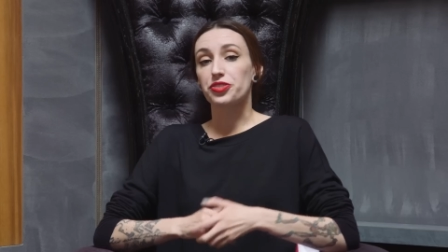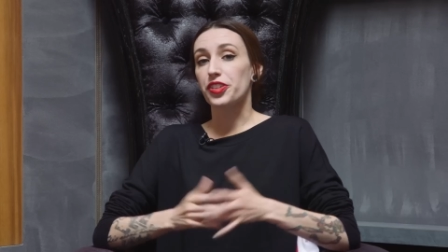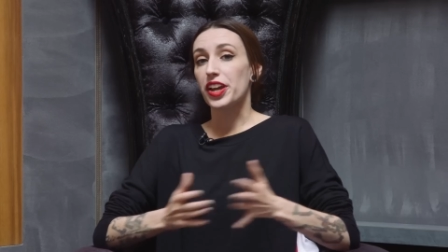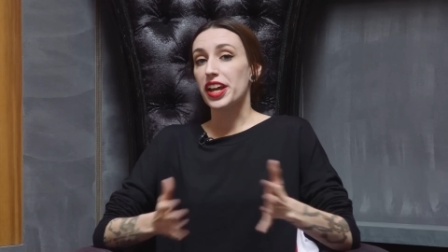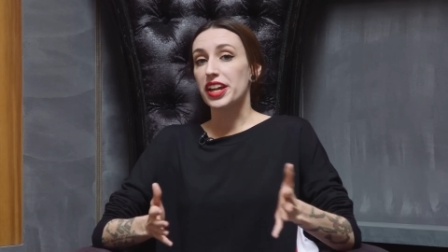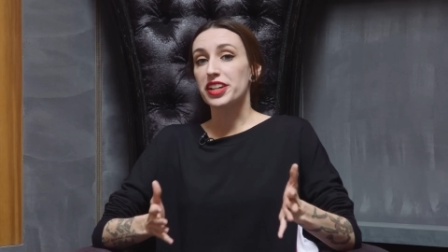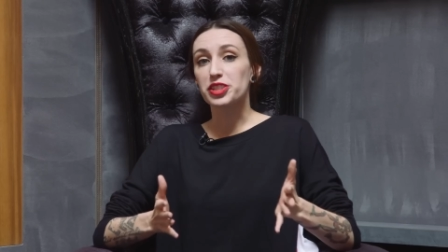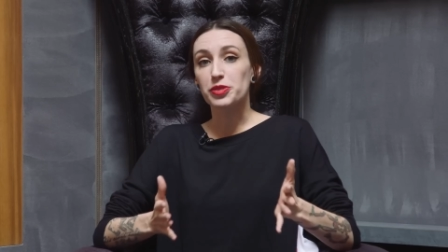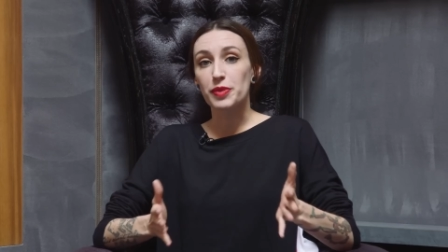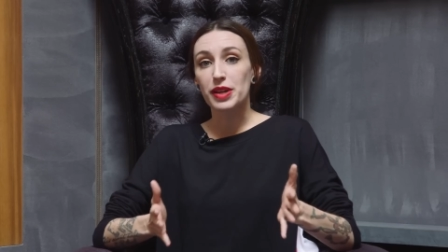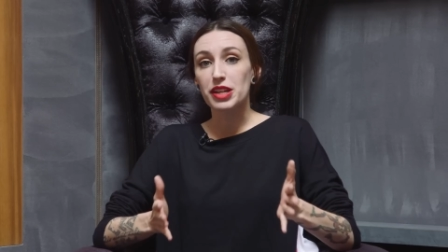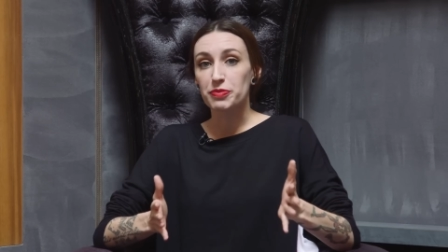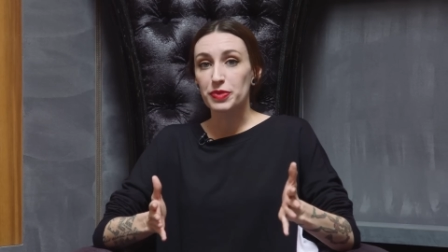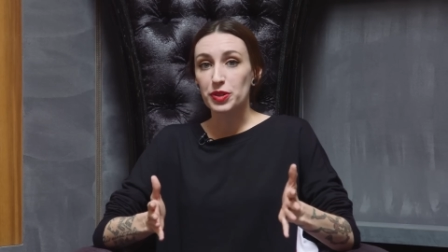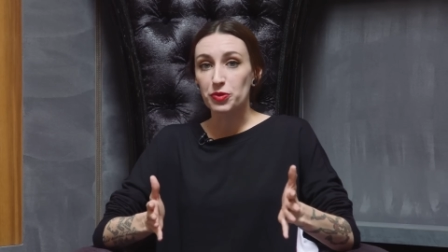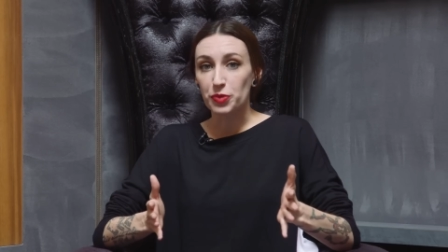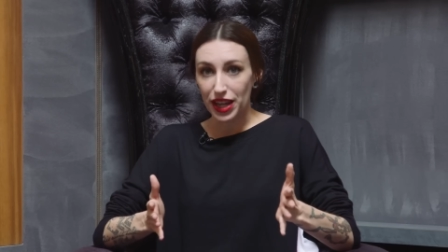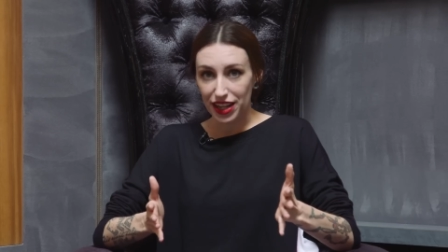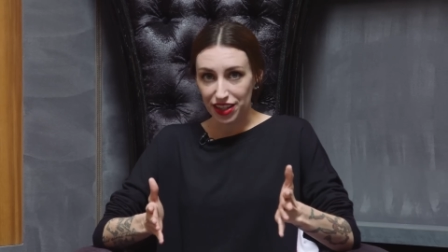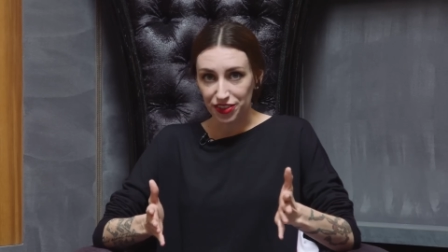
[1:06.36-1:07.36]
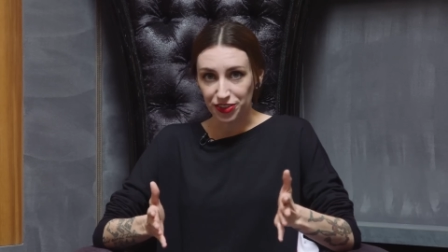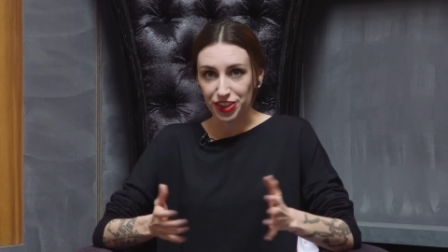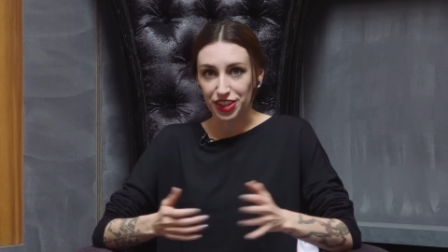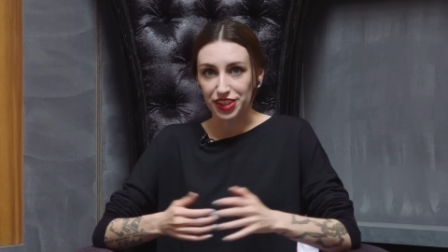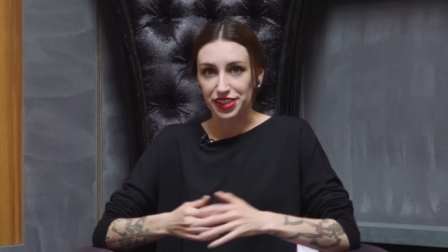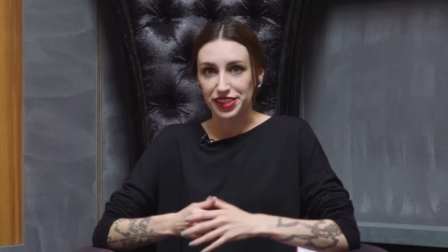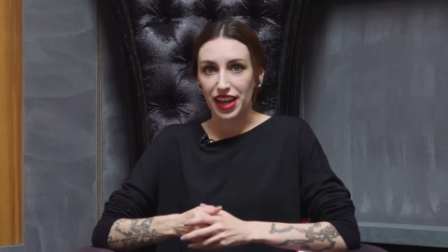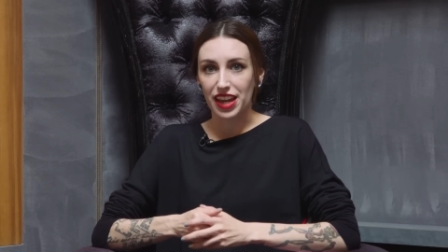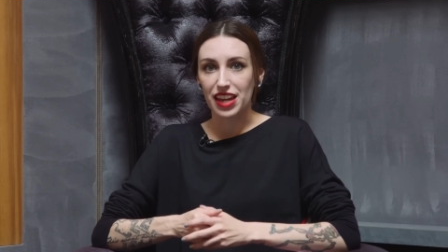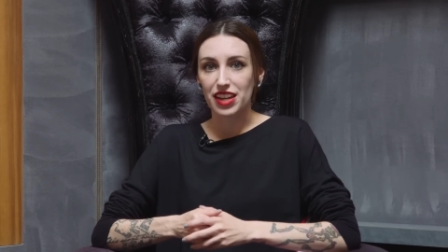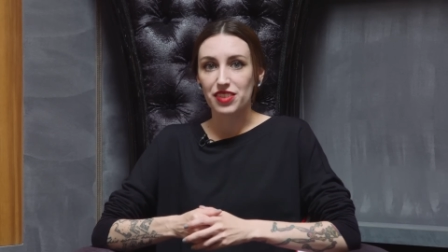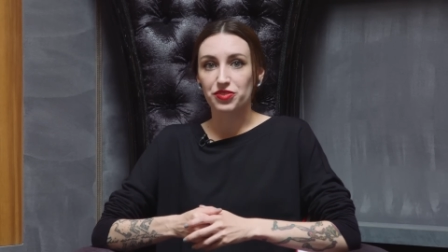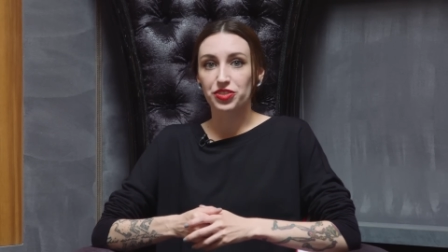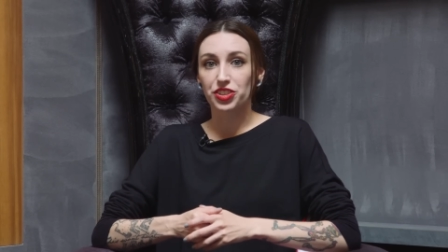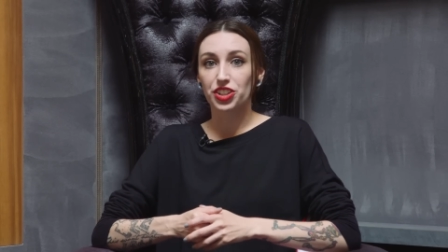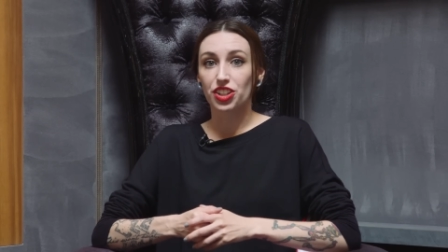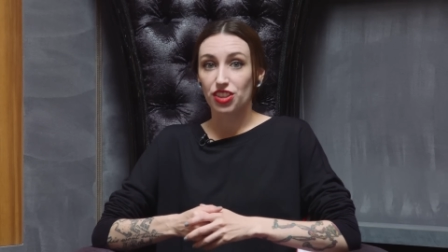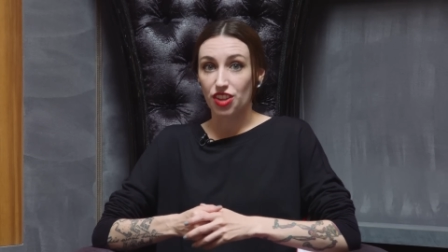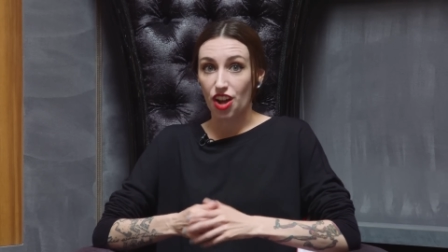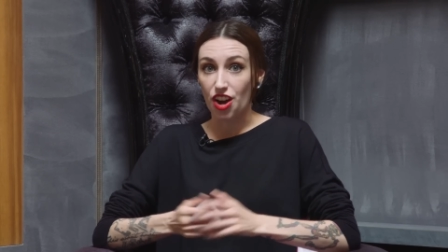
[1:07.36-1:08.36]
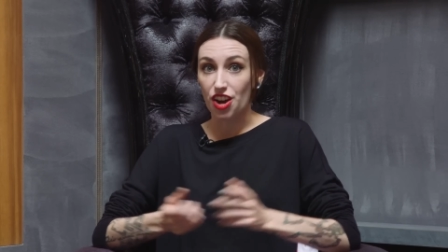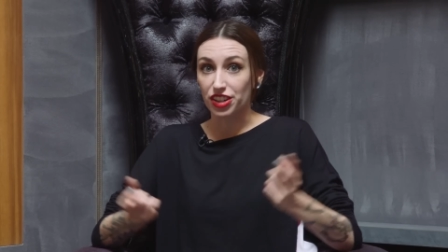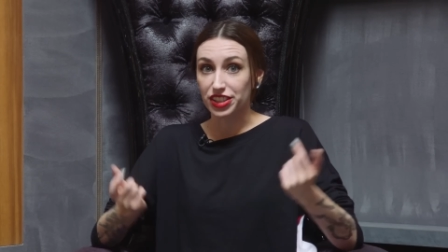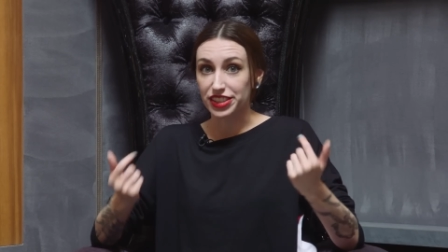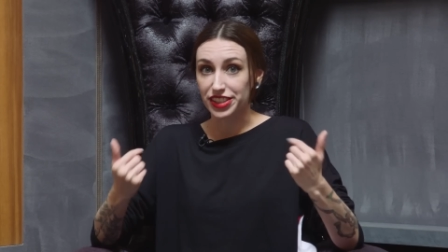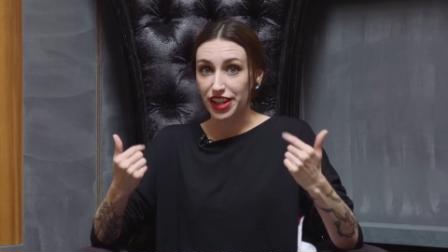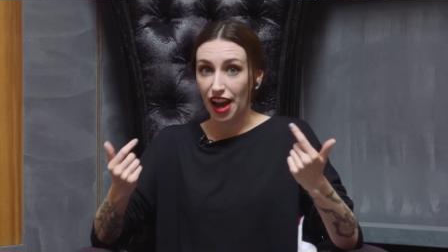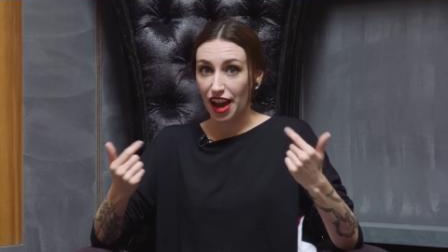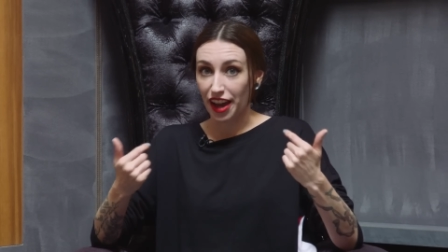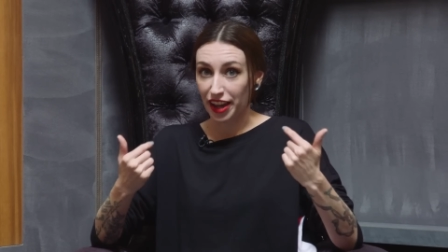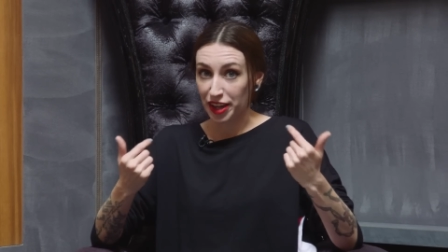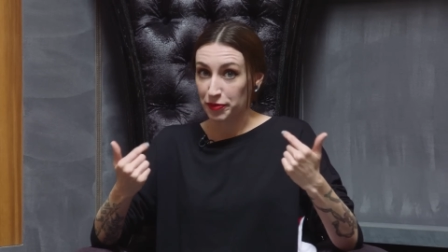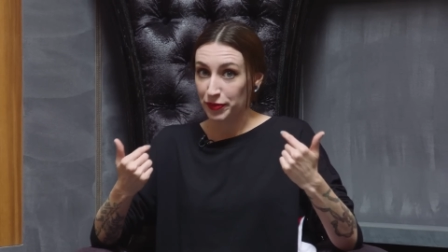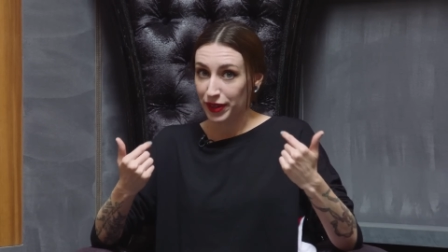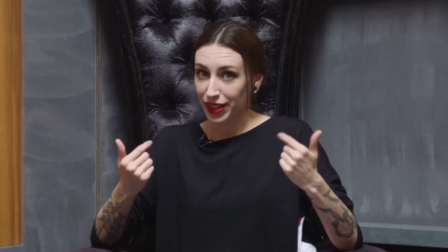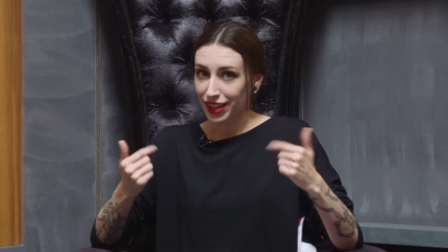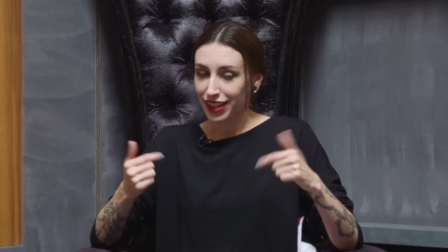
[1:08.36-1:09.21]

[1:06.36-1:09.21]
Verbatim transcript: fans may have been waiting for this game for a long time,